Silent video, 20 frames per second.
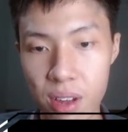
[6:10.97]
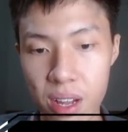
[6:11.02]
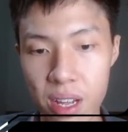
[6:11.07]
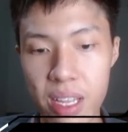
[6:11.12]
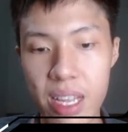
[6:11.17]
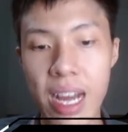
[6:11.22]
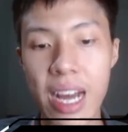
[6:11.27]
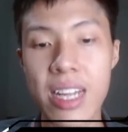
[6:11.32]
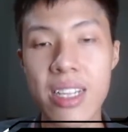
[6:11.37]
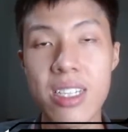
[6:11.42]

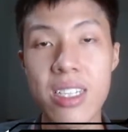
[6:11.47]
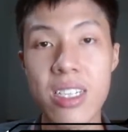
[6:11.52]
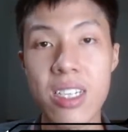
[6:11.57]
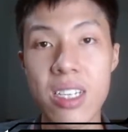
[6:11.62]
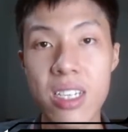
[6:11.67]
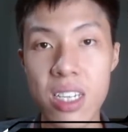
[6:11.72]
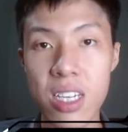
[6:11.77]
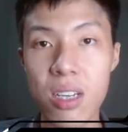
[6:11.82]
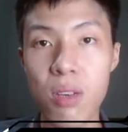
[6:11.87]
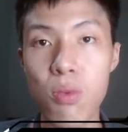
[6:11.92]
The answer
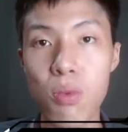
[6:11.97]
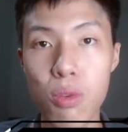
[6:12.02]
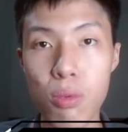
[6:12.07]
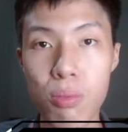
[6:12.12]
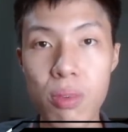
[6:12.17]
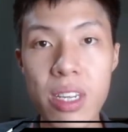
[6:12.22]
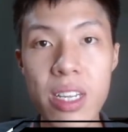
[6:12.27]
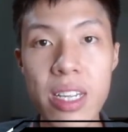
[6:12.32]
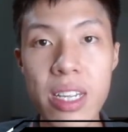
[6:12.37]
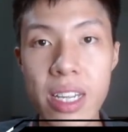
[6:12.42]
here will
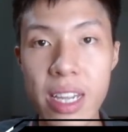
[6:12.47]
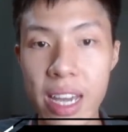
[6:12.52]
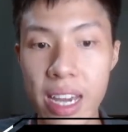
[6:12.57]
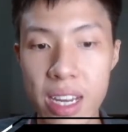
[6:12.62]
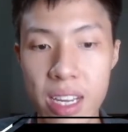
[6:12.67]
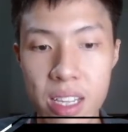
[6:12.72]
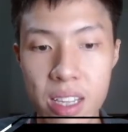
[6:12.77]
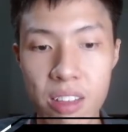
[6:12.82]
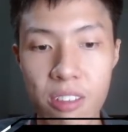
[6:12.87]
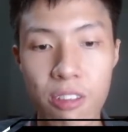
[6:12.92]
be
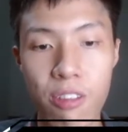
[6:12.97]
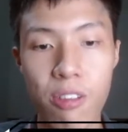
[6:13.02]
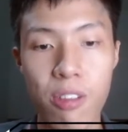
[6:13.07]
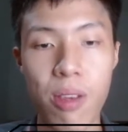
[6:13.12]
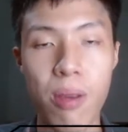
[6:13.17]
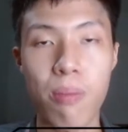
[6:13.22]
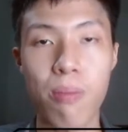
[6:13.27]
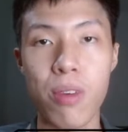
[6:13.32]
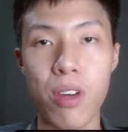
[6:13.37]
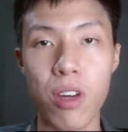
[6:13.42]
negative
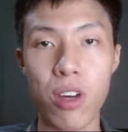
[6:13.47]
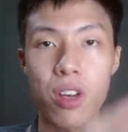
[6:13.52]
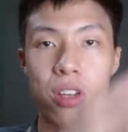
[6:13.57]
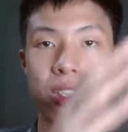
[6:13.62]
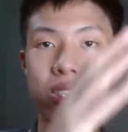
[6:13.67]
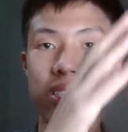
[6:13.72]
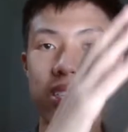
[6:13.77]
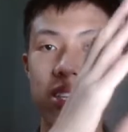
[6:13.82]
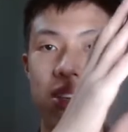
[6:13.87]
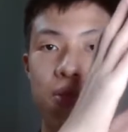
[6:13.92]
because
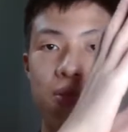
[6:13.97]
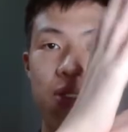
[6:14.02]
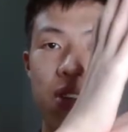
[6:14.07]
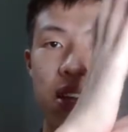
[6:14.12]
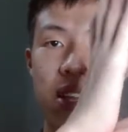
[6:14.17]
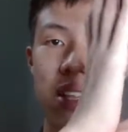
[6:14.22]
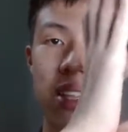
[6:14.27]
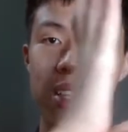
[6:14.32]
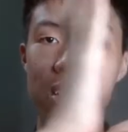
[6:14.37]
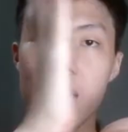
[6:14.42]

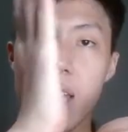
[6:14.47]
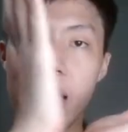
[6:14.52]
the, the